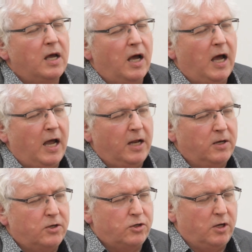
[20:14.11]

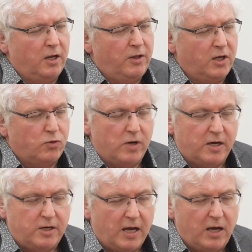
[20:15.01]
and that we're
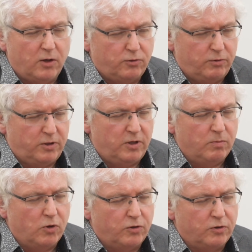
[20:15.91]
endowed with an
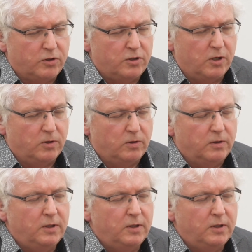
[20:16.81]
immortal soul.